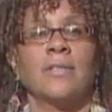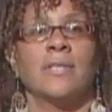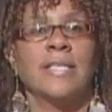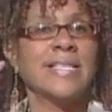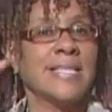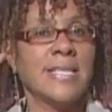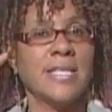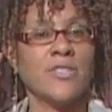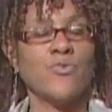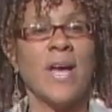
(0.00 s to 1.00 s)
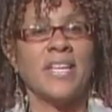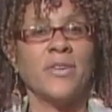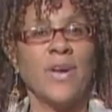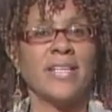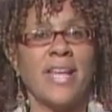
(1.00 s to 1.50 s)
listen to this right here,
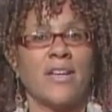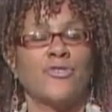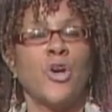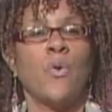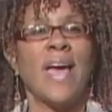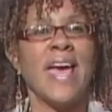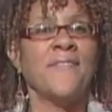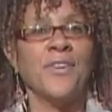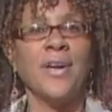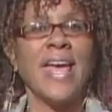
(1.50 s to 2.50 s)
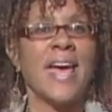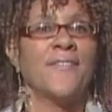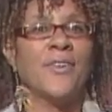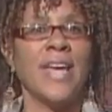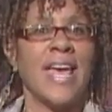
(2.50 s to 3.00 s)
right now. Don't ever,
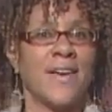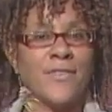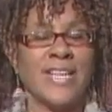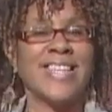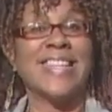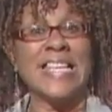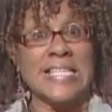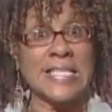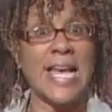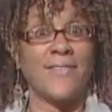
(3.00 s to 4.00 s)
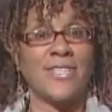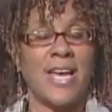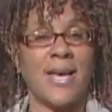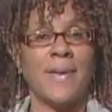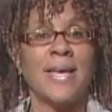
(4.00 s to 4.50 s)
ever, ever in this
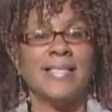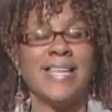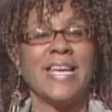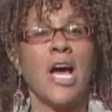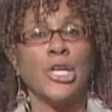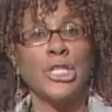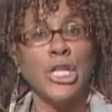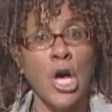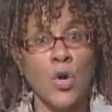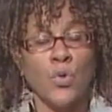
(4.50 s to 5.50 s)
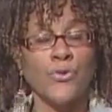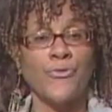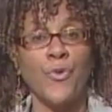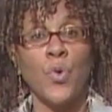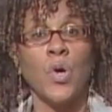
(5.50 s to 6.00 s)
lifetime take out a loan
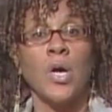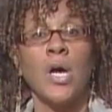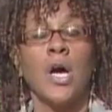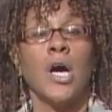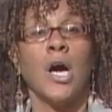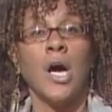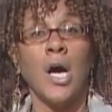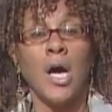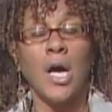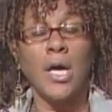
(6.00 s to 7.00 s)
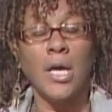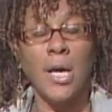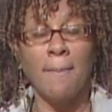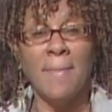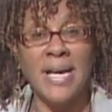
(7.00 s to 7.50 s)
for
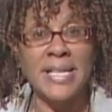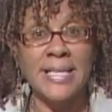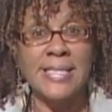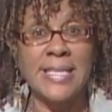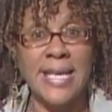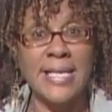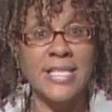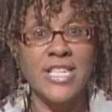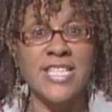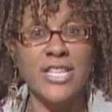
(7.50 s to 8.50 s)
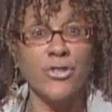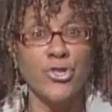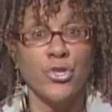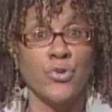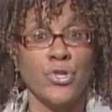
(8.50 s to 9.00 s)
money to get to send your
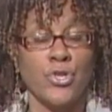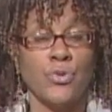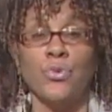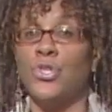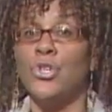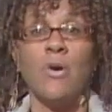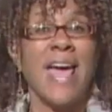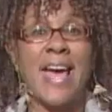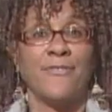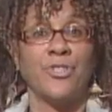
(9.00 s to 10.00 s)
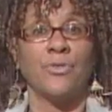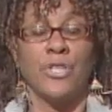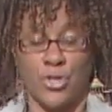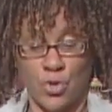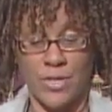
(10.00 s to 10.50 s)
children to school. You don't have to.
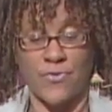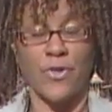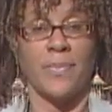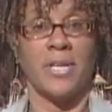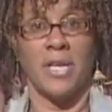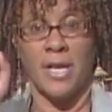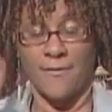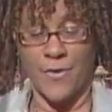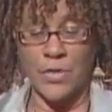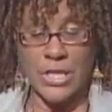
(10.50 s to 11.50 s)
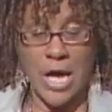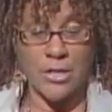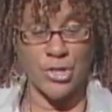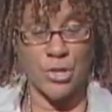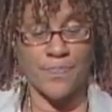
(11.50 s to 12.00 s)
There's too much free money. First
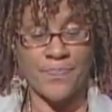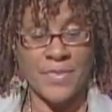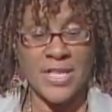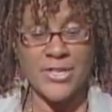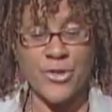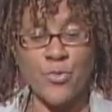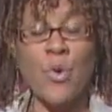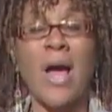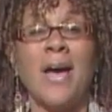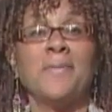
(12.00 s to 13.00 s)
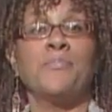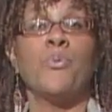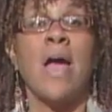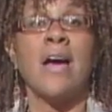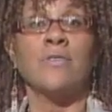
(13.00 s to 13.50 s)
scholarship is the Ron
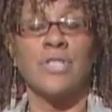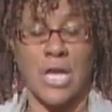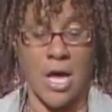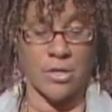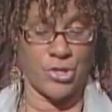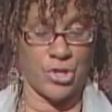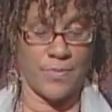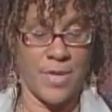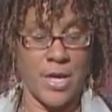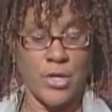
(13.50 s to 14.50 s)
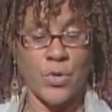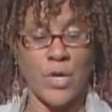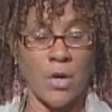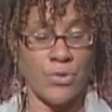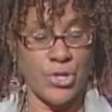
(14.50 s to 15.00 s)
Brown Scholarship. You
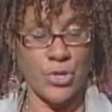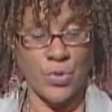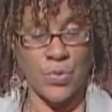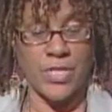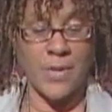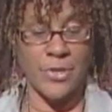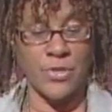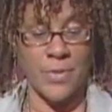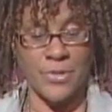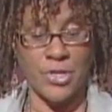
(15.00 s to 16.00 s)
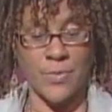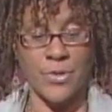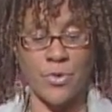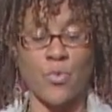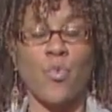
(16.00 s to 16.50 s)
go to
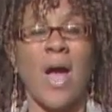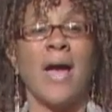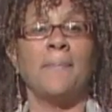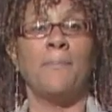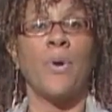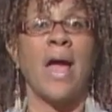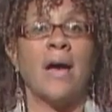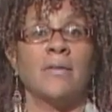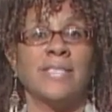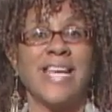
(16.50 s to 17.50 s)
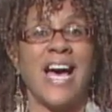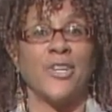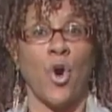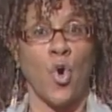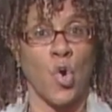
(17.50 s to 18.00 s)

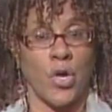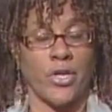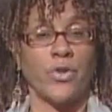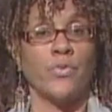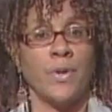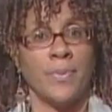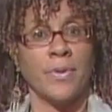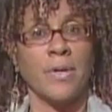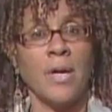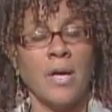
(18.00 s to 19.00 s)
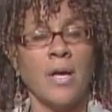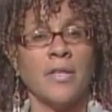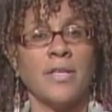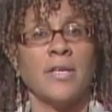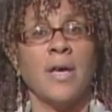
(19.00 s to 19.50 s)
www.ronbrown.org. You remember
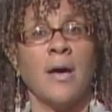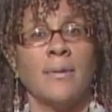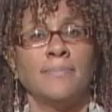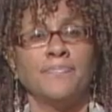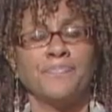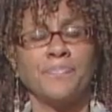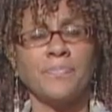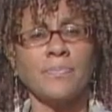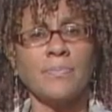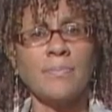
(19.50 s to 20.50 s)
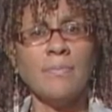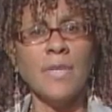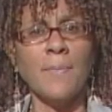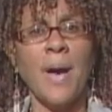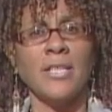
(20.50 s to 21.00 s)
the um,
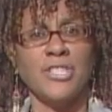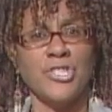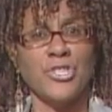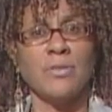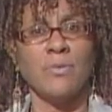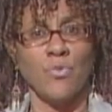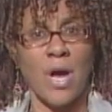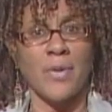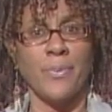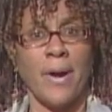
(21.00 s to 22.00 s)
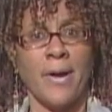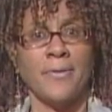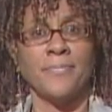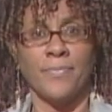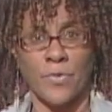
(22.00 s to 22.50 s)
politician Ron
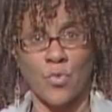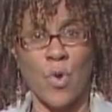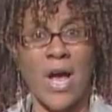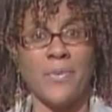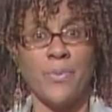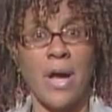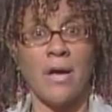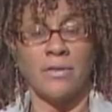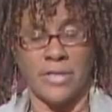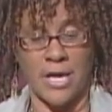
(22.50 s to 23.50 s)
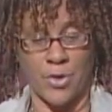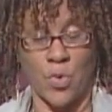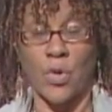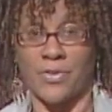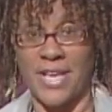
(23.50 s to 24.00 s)
Brown?
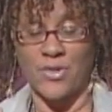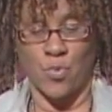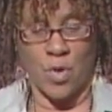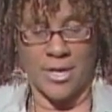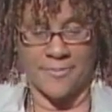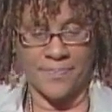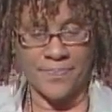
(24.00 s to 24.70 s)
RonBrown.org. That's one.